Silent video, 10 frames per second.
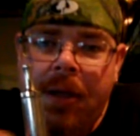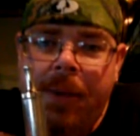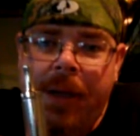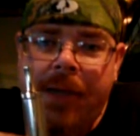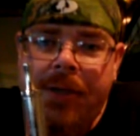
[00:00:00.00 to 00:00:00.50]
I
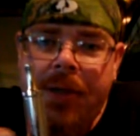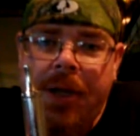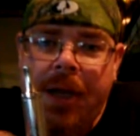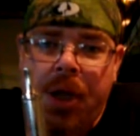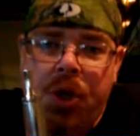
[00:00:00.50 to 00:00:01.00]
mean, it's not
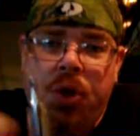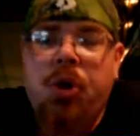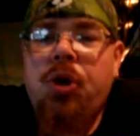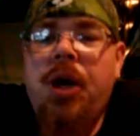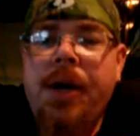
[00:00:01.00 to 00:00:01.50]
like you
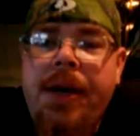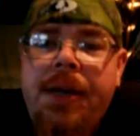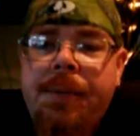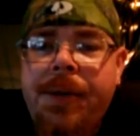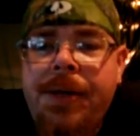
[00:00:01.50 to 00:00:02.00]
can lock
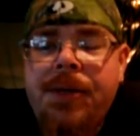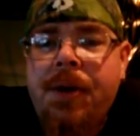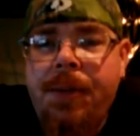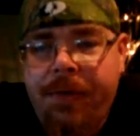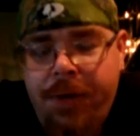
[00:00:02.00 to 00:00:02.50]
into place. So I
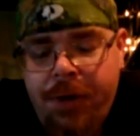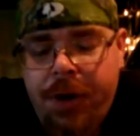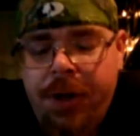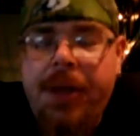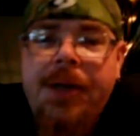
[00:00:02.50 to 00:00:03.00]
mean, if you
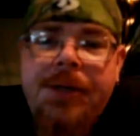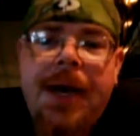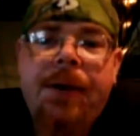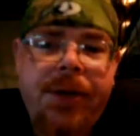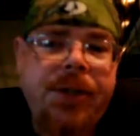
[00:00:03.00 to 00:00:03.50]
turn the thing
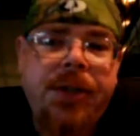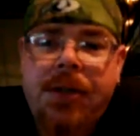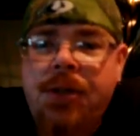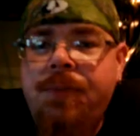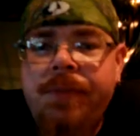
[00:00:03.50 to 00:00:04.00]
sideways,
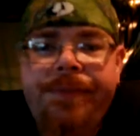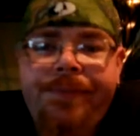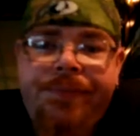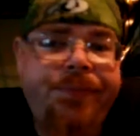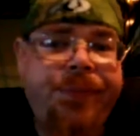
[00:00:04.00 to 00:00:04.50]

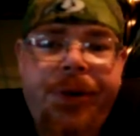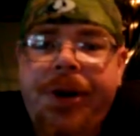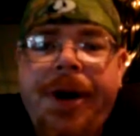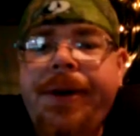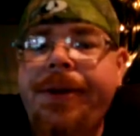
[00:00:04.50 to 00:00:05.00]
you're
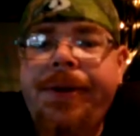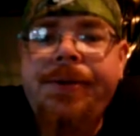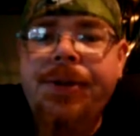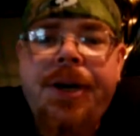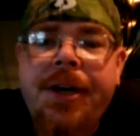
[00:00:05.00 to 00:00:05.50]
not
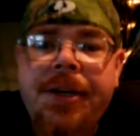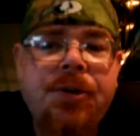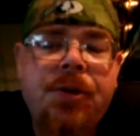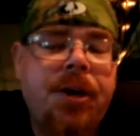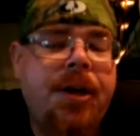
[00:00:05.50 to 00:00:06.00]
using your air
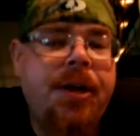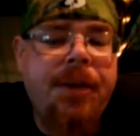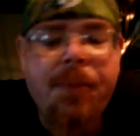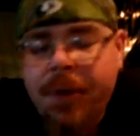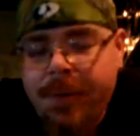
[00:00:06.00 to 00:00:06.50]
control at all
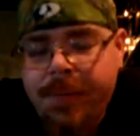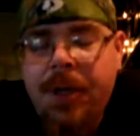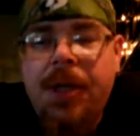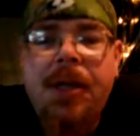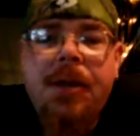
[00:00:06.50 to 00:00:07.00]
anymore.
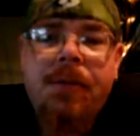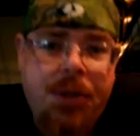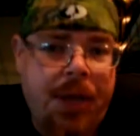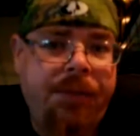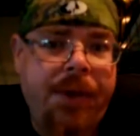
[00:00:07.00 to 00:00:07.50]

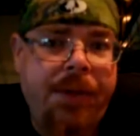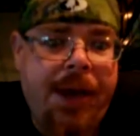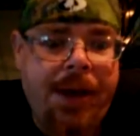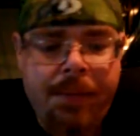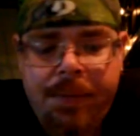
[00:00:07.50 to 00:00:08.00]
Which I found
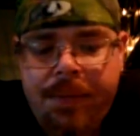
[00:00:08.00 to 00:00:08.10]
that out.